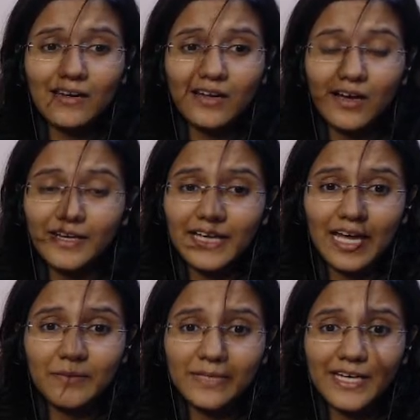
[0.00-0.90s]

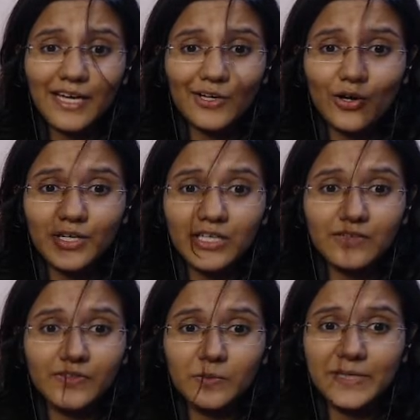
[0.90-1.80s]
Unacademy Iconic
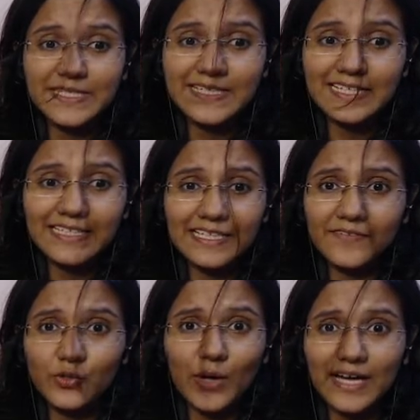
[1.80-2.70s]
will basically give
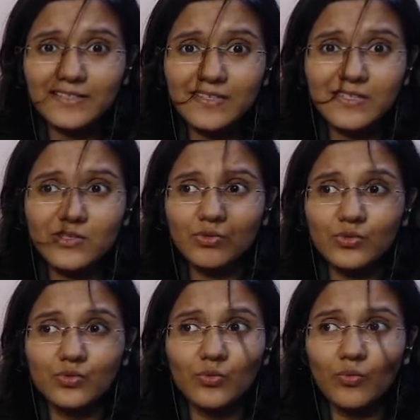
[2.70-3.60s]
you access to
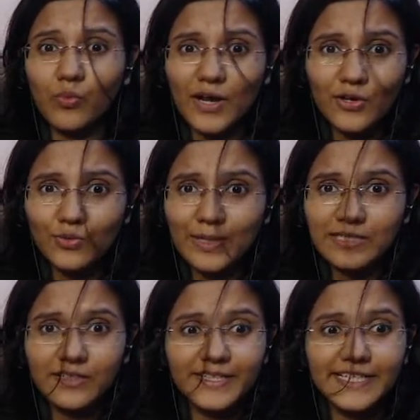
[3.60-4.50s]
one-on-one
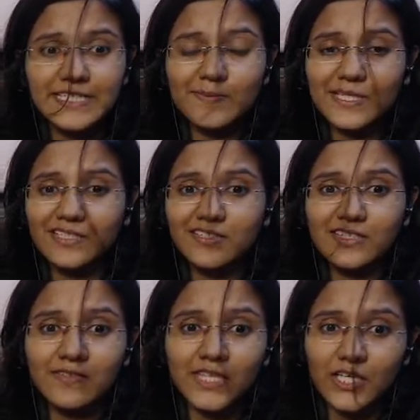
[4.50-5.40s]
learning
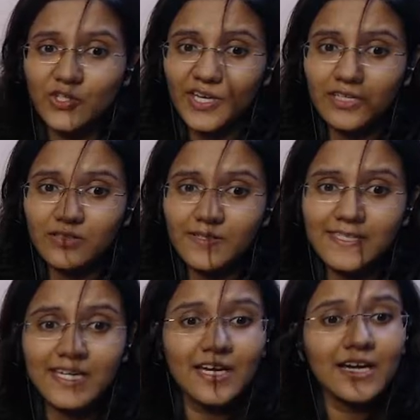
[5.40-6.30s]
experiences with educators.
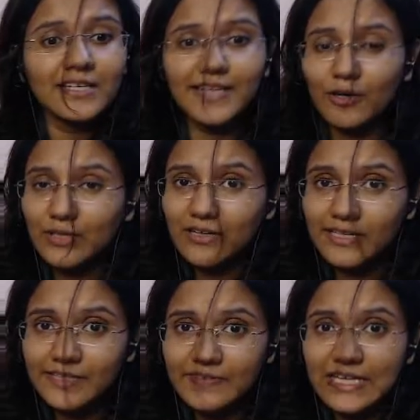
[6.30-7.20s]
Doubt
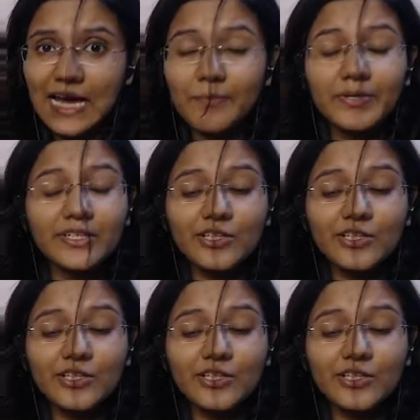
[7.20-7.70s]
clearing will happen.